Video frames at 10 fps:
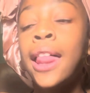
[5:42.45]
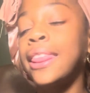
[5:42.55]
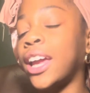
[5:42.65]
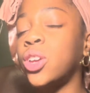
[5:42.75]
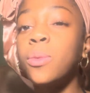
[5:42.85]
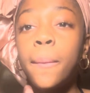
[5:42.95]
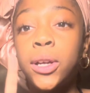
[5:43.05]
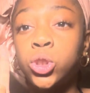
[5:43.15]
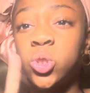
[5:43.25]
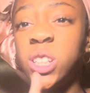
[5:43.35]
Like, you want to make
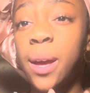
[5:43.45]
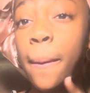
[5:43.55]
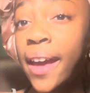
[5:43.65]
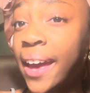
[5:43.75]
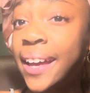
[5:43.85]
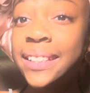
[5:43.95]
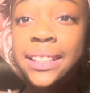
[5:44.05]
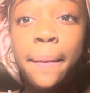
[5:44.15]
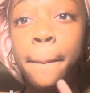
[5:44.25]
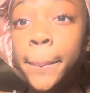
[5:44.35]
sure you get A's
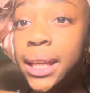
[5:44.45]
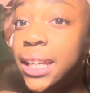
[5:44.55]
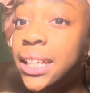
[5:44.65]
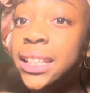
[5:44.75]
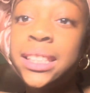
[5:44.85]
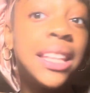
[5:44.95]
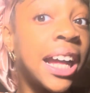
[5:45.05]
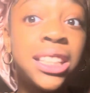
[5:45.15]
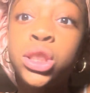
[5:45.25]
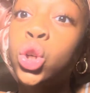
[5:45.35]
and B's.
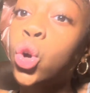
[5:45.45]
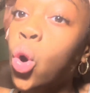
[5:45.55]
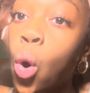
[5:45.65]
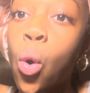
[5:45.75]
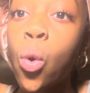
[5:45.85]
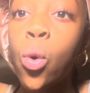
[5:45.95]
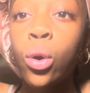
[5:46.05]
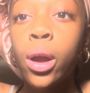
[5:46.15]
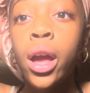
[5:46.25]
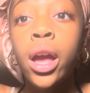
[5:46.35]
That's the goal.
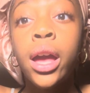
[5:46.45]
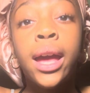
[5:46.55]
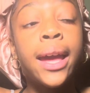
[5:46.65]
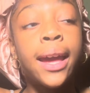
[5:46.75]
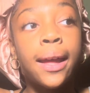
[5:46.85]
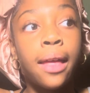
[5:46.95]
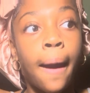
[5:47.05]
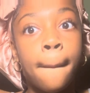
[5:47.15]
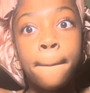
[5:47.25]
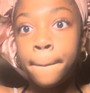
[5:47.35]
And
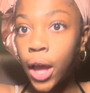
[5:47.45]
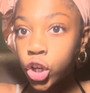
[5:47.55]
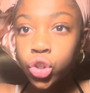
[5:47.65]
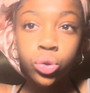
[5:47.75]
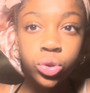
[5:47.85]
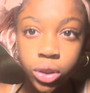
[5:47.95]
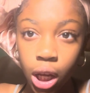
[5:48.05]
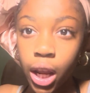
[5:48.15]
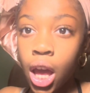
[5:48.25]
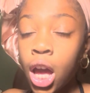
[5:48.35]
like, make sure you
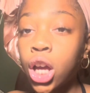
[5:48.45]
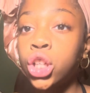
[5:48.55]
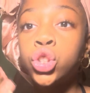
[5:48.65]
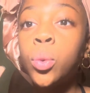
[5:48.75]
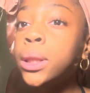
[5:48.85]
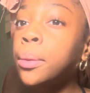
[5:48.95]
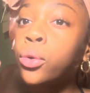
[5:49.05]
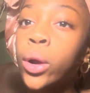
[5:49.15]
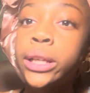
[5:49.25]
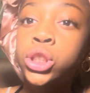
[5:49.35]
study, because you want them
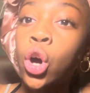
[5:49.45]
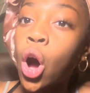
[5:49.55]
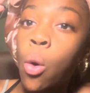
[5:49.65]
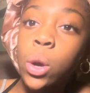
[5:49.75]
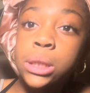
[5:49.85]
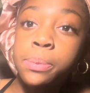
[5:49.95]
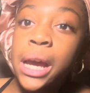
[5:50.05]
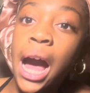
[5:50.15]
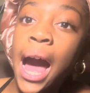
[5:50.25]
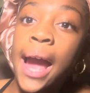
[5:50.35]
grades to always be
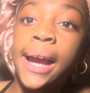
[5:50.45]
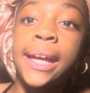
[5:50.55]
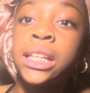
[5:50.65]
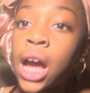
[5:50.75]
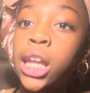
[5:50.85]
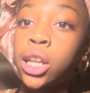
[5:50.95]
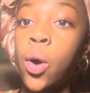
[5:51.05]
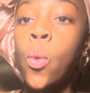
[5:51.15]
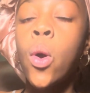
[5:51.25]
high and not low.